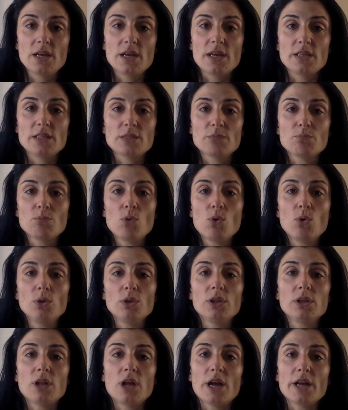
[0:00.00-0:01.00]
It's more
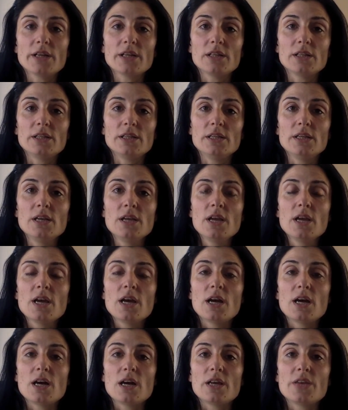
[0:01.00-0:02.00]
likely
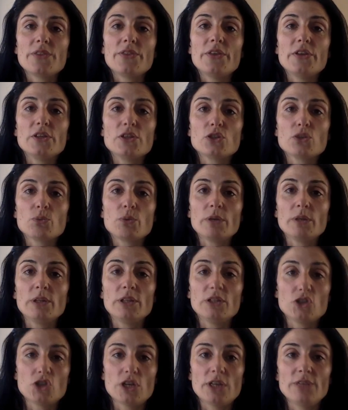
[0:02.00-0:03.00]
that we'll
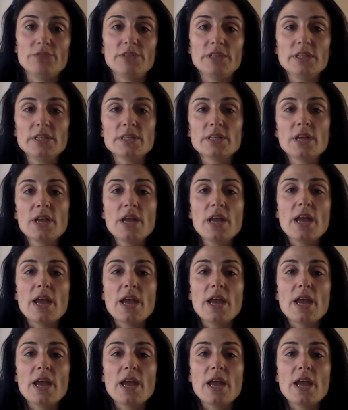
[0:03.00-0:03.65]
achieve this,